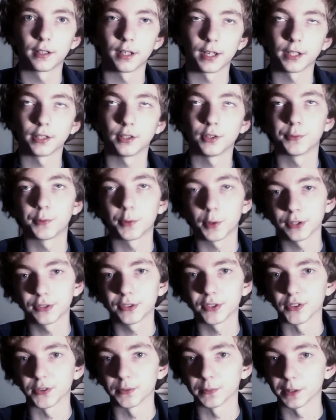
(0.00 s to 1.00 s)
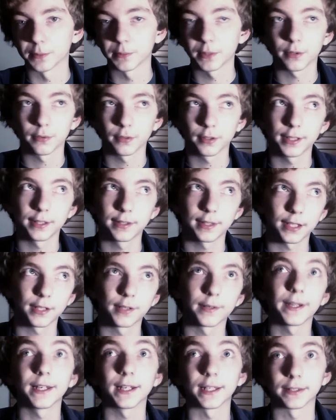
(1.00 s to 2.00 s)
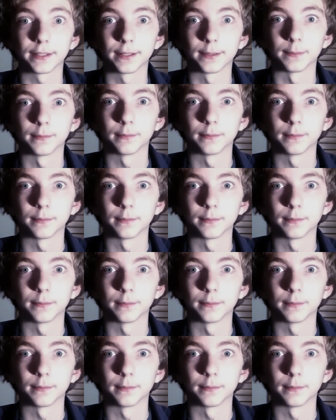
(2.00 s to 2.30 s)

I can do voices, but I'm not really that great at them.